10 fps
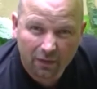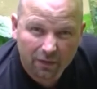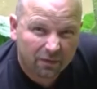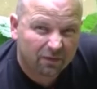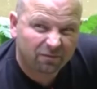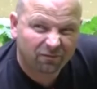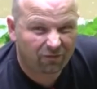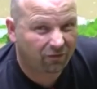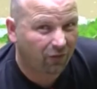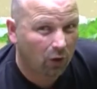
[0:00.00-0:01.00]
of
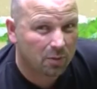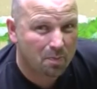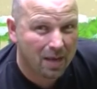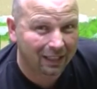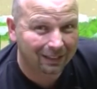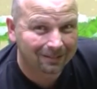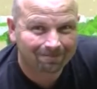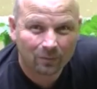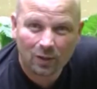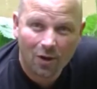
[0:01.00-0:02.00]
fox pittle.
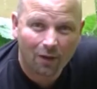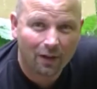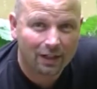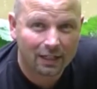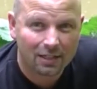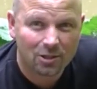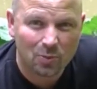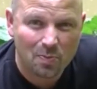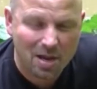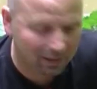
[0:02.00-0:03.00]
Not a very nice
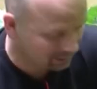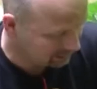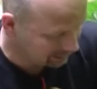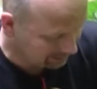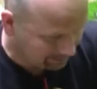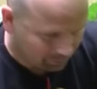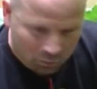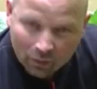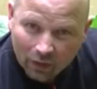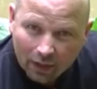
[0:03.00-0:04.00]
smell.
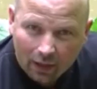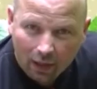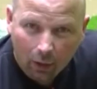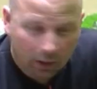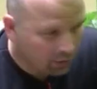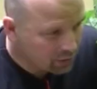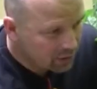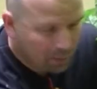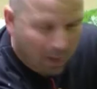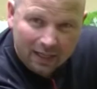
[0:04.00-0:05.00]
Now across
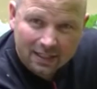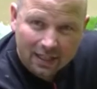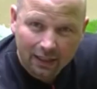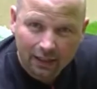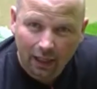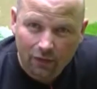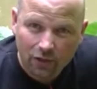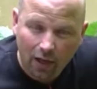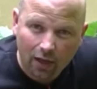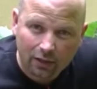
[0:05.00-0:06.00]
this bank side, I've
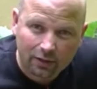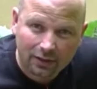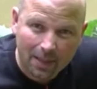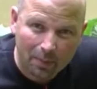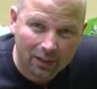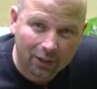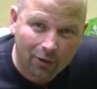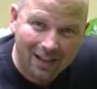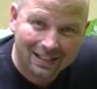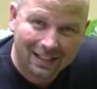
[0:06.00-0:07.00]
started tipping
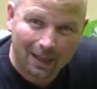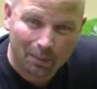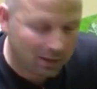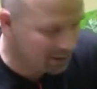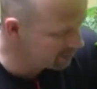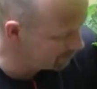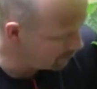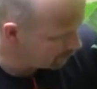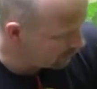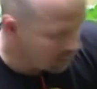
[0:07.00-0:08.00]
grass clippings.
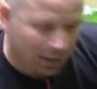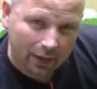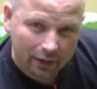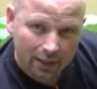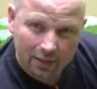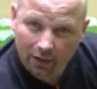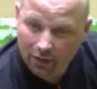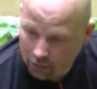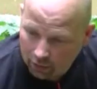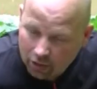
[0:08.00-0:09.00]
And these are gonna
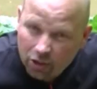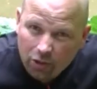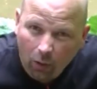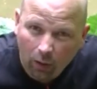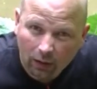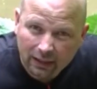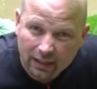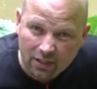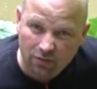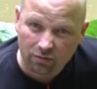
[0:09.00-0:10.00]
nourish all
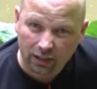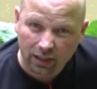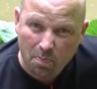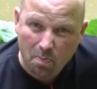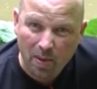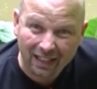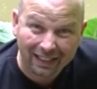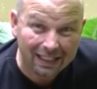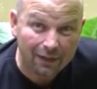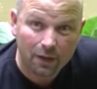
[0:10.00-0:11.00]
these really big
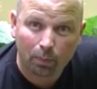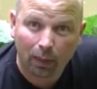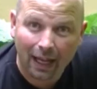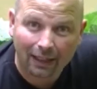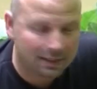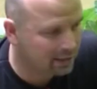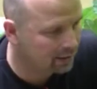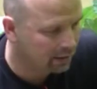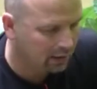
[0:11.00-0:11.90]
leafy plants.